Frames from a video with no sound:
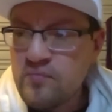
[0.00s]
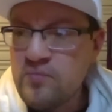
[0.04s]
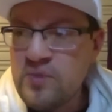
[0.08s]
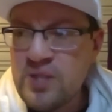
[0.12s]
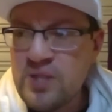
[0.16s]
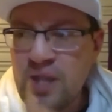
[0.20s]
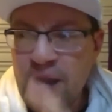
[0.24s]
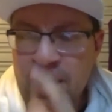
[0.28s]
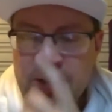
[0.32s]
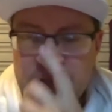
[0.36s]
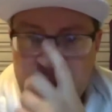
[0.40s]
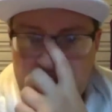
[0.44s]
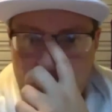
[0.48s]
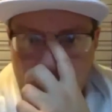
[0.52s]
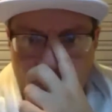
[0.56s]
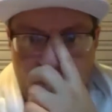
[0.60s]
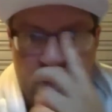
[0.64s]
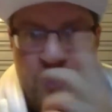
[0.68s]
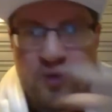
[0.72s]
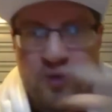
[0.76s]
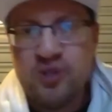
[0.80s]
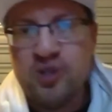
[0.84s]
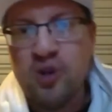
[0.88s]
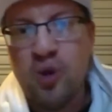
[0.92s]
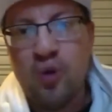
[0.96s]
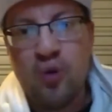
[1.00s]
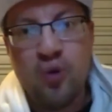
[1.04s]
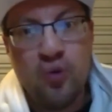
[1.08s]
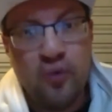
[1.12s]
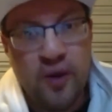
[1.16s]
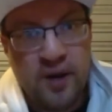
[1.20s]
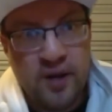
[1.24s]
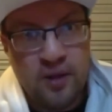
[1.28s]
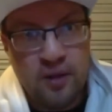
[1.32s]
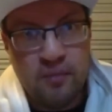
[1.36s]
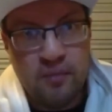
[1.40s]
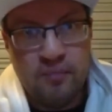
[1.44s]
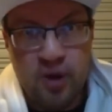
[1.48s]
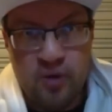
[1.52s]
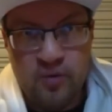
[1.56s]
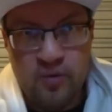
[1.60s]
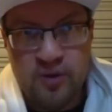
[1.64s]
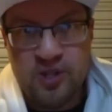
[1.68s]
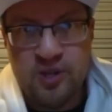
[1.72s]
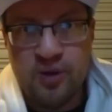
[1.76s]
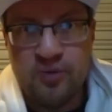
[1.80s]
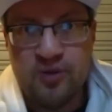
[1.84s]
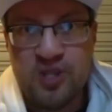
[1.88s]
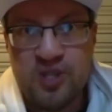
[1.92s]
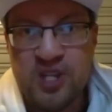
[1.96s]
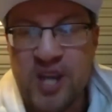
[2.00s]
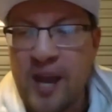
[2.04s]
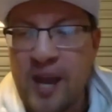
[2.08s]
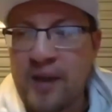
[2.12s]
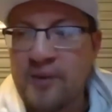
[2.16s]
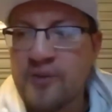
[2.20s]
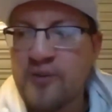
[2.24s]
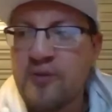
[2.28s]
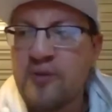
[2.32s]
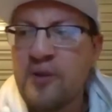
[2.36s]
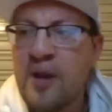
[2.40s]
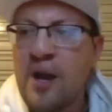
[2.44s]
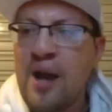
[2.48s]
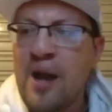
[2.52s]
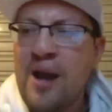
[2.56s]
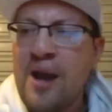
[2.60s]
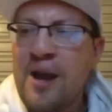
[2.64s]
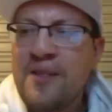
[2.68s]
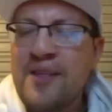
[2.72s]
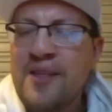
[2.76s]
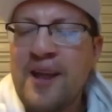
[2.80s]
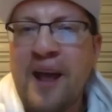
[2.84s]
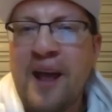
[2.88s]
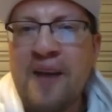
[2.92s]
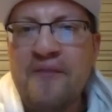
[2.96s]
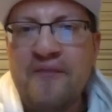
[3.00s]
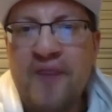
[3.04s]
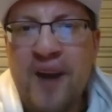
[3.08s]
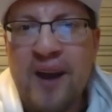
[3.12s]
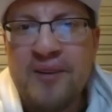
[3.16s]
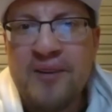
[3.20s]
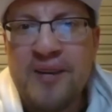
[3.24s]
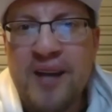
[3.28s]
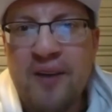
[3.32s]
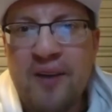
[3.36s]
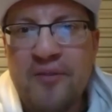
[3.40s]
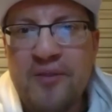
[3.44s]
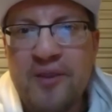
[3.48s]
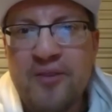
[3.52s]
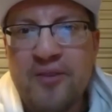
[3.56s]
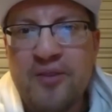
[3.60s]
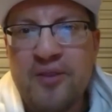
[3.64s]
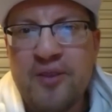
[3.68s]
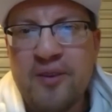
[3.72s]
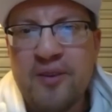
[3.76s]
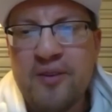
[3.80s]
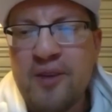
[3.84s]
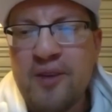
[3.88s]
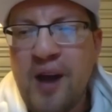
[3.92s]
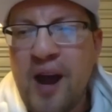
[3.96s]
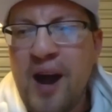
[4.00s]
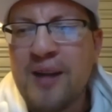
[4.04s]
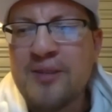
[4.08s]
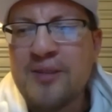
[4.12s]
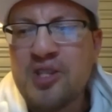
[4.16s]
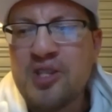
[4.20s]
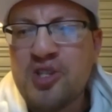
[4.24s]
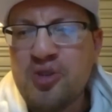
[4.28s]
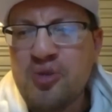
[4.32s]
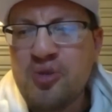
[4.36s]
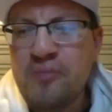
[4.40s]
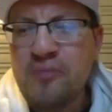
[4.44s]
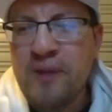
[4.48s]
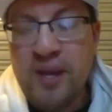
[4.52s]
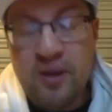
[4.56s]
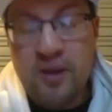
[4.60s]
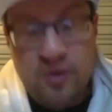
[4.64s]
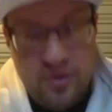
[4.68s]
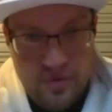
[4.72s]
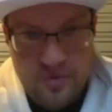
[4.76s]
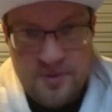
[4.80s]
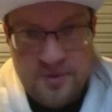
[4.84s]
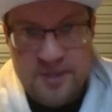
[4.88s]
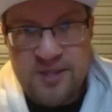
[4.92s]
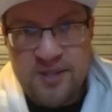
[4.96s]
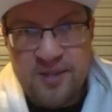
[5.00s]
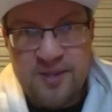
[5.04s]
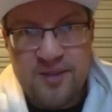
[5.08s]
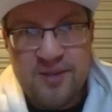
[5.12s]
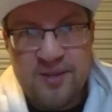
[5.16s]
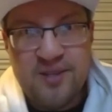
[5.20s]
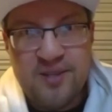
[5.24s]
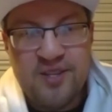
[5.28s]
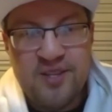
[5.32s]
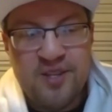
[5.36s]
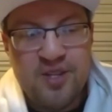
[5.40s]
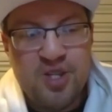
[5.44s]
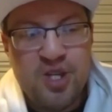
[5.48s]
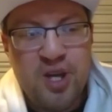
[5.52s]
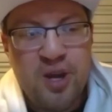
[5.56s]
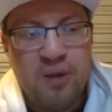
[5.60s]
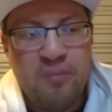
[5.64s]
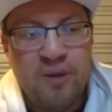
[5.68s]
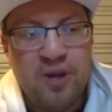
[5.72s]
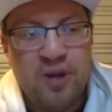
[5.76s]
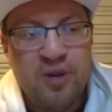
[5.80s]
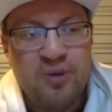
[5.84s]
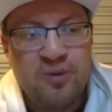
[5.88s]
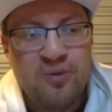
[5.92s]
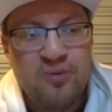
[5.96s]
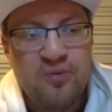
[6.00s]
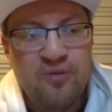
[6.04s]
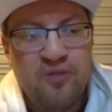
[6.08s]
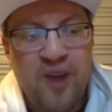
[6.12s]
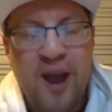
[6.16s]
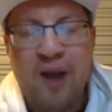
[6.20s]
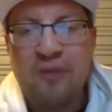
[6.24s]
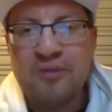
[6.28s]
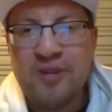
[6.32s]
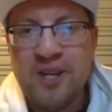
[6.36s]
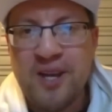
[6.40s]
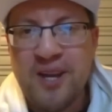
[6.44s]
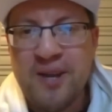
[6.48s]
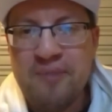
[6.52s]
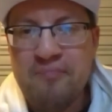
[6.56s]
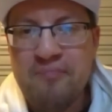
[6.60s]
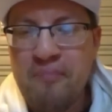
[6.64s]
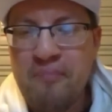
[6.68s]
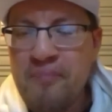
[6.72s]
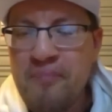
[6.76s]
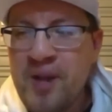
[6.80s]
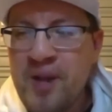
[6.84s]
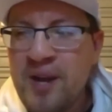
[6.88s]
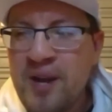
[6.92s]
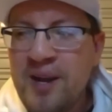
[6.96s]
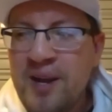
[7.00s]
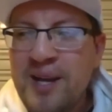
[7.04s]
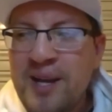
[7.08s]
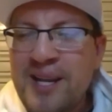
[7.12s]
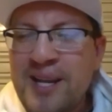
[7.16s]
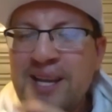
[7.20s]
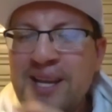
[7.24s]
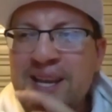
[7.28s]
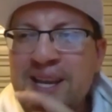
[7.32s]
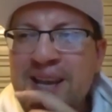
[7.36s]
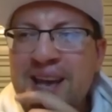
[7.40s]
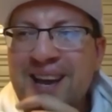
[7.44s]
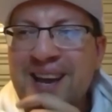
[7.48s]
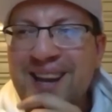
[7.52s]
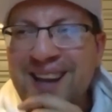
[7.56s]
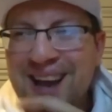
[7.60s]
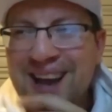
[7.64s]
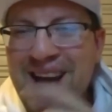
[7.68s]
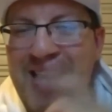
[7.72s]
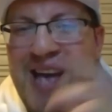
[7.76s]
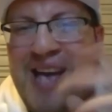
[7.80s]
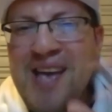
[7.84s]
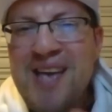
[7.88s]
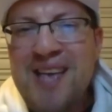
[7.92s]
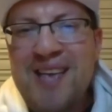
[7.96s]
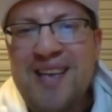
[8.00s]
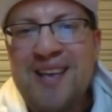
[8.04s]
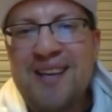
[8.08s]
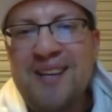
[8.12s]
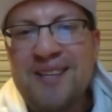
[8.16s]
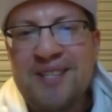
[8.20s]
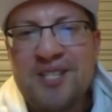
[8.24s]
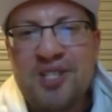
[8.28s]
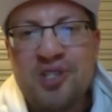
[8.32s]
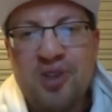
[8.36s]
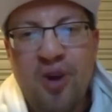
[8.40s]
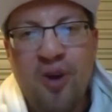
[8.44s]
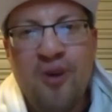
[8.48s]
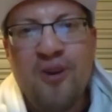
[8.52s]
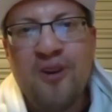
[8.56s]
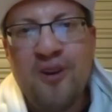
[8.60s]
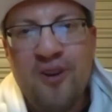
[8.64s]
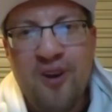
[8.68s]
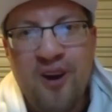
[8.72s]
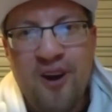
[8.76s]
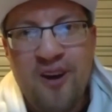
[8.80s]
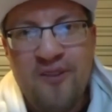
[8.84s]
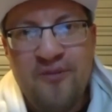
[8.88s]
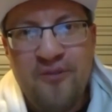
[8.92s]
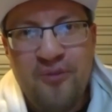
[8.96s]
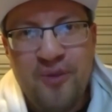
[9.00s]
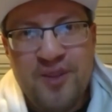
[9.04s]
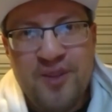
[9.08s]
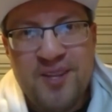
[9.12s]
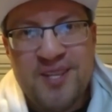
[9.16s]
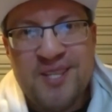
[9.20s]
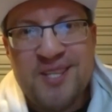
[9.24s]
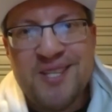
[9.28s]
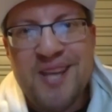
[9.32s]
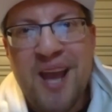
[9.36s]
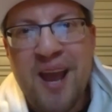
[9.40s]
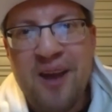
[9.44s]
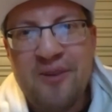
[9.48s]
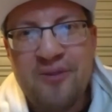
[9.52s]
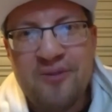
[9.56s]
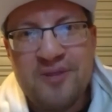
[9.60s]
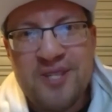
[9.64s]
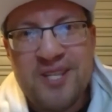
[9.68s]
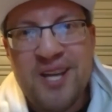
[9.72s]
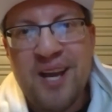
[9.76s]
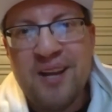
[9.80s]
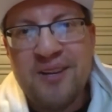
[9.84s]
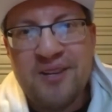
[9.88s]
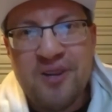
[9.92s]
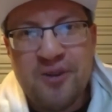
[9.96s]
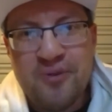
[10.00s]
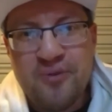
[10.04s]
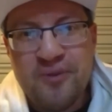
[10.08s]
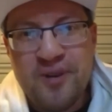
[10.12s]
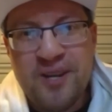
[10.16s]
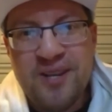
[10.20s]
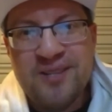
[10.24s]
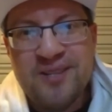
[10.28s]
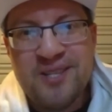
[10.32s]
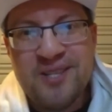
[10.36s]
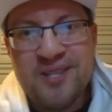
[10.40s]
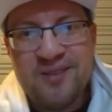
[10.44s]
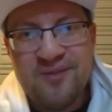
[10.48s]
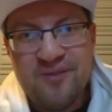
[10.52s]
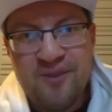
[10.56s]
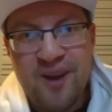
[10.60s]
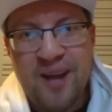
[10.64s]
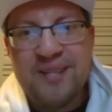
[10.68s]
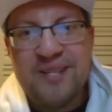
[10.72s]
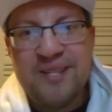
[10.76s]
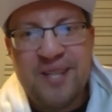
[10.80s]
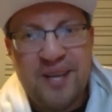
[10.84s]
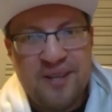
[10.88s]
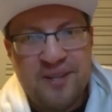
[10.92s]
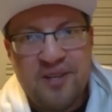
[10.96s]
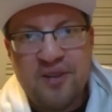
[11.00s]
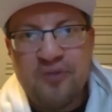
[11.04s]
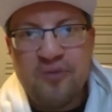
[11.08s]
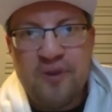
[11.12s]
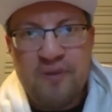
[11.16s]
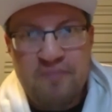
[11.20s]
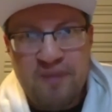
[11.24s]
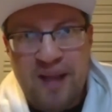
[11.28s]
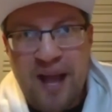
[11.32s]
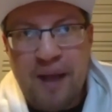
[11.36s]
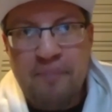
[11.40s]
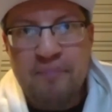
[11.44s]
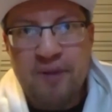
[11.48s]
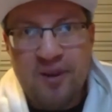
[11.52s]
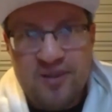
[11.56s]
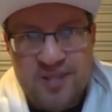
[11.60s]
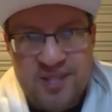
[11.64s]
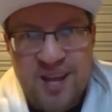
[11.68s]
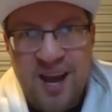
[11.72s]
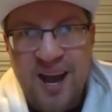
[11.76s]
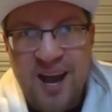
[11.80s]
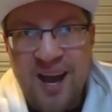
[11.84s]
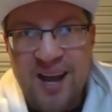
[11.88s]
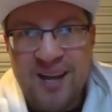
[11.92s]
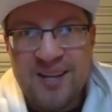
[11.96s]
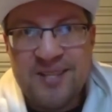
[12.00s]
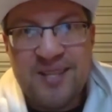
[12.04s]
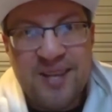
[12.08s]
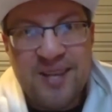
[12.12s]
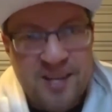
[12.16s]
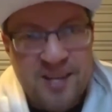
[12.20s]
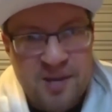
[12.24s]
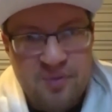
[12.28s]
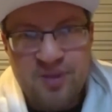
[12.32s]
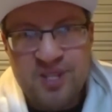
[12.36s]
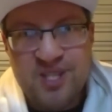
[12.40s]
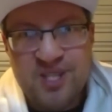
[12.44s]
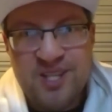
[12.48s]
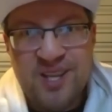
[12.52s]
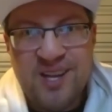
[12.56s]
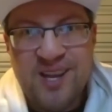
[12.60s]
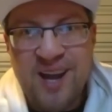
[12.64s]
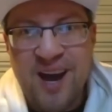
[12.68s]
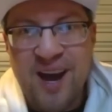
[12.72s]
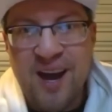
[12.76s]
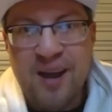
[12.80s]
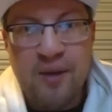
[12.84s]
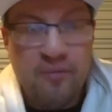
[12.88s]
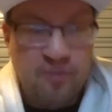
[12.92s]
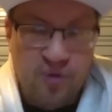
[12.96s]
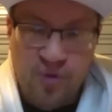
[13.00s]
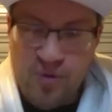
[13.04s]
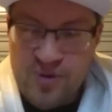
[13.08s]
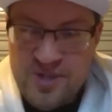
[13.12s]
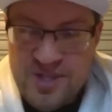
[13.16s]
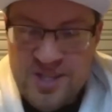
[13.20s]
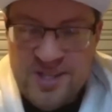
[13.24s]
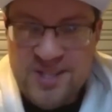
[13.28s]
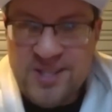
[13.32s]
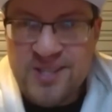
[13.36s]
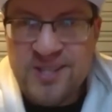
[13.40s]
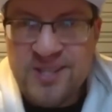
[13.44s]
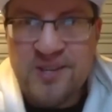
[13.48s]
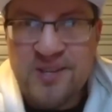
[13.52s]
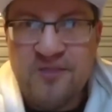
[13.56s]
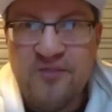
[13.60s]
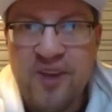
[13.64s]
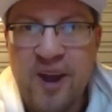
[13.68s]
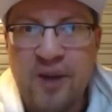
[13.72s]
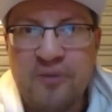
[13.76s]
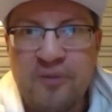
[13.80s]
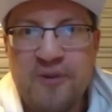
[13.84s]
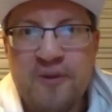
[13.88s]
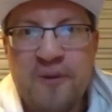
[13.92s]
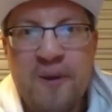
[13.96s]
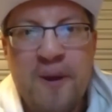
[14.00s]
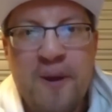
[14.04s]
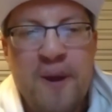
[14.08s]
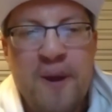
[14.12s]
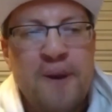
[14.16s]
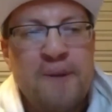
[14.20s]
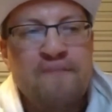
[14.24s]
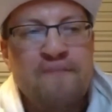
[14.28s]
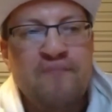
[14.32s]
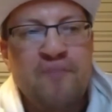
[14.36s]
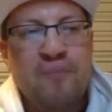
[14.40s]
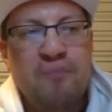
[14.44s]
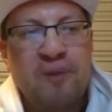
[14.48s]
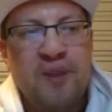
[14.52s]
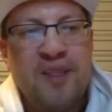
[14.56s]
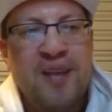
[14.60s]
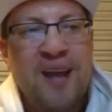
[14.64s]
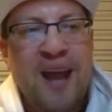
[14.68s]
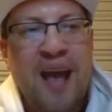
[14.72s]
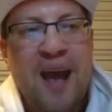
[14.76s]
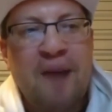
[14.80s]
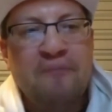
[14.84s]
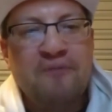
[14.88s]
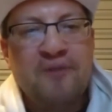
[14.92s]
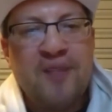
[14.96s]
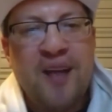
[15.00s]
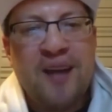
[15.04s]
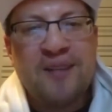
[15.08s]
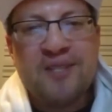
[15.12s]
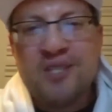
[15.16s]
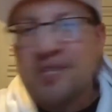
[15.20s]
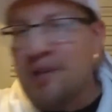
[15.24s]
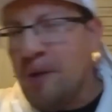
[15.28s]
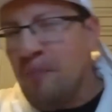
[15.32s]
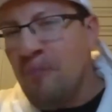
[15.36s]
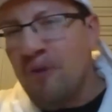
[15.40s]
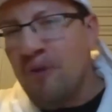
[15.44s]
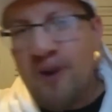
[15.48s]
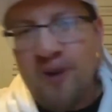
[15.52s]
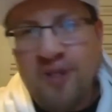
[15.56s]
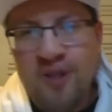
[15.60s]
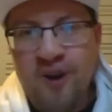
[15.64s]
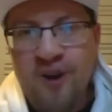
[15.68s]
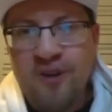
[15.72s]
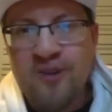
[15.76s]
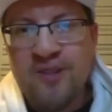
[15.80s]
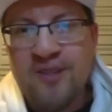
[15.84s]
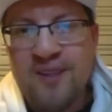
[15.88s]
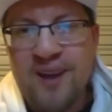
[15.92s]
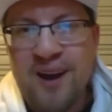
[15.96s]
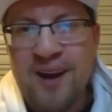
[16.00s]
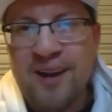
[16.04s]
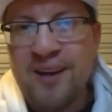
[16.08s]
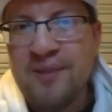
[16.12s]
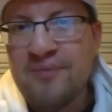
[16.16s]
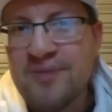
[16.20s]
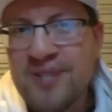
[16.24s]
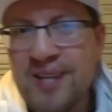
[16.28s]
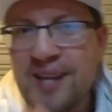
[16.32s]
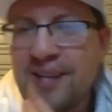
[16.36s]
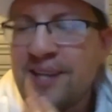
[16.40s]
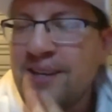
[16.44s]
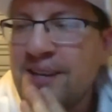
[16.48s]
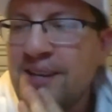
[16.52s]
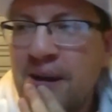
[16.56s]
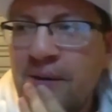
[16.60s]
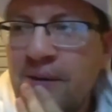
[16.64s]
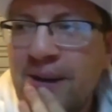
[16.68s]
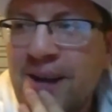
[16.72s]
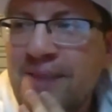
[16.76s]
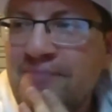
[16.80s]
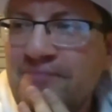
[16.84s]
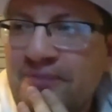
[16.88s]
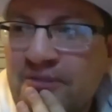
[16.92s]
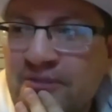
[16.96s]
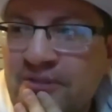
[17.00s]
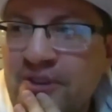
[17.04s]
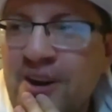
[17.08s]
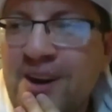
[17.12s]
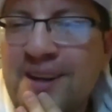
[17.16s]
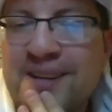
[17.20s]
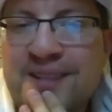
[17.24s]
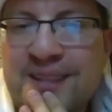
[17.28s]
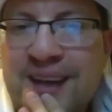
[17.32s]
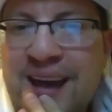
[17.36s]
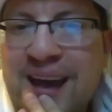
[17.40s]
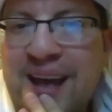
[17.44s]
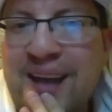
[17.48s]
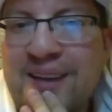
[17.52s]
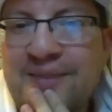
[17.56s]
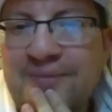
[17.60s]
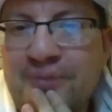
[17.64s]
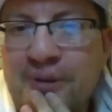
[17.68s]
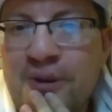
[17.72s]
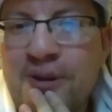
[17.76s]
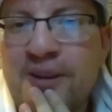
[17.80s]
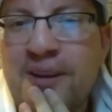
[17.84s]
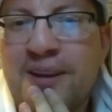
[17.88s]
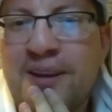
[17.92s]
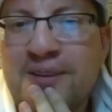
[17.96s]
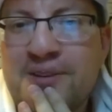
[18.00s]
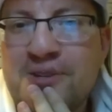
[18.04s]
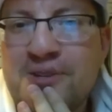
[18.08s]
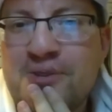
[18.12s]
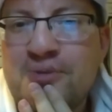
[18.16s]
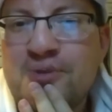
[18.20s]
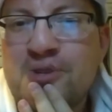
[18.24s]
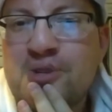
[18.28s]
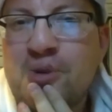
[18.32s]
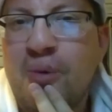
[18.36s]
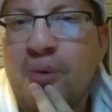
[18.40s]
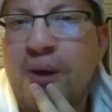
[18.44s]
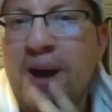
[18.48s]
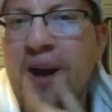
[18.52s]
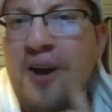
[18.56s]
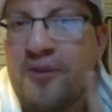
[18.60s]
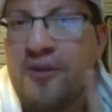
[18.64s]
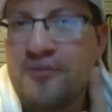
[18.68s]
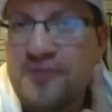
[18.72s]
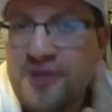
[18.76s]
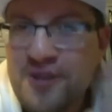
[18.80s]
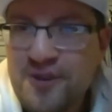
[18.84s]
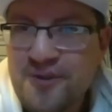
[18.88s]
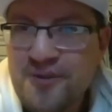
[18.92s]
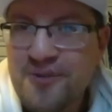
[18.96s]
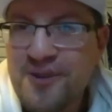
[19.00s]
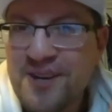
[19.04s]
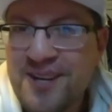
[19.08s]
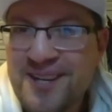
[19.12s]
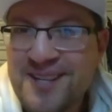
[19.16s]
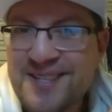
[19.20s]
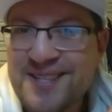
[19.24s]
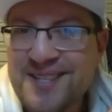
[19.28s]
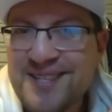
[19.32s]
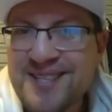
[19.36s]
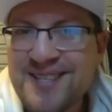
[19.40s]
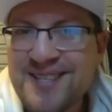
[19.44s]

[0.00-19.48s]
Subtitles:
And so when there's no curriculum, there is no standard. Then I find out that the Hatsumi, who is the gentleman who founded it, he started off with the standard 10 degrees, right? 10th degree black belt's the highest. And he was the guy, of course, because he's the founder. But then after that, somewhere along the line, he was like, you know what? Fuck that. We're going to do 12 degrees.